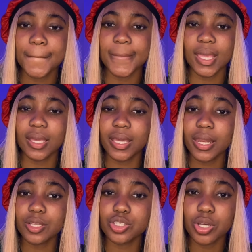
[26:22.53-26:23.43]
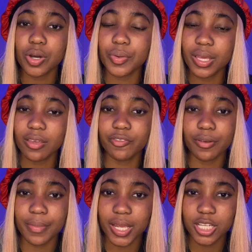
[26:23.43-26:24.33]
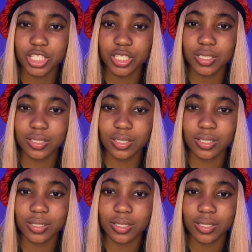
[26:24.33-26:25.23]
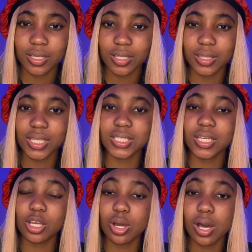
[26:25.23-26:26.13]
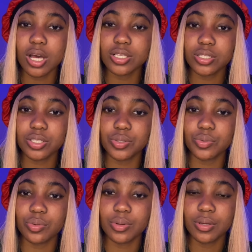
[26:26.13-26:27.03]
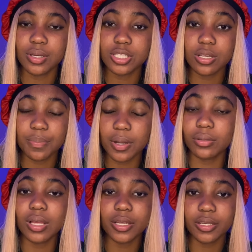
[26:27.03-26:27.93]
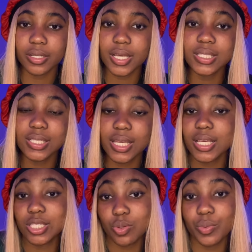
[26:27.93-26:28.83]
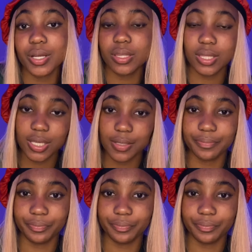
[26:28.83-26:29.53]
and getting told information that's going to cause you to prolong your destiny? Is it worth it?